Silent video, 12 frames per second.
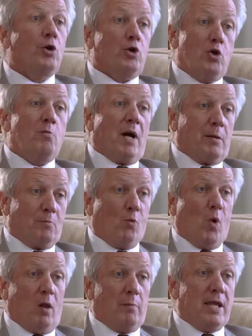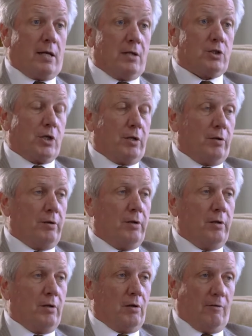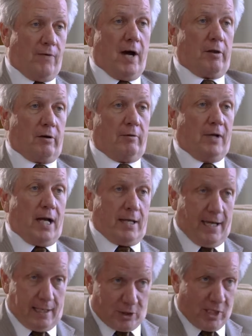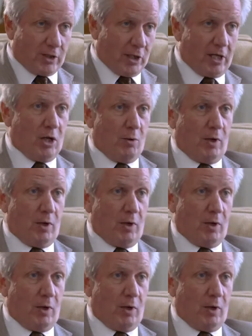You might well be considered the father of ICANN. Sounds Absolutely. like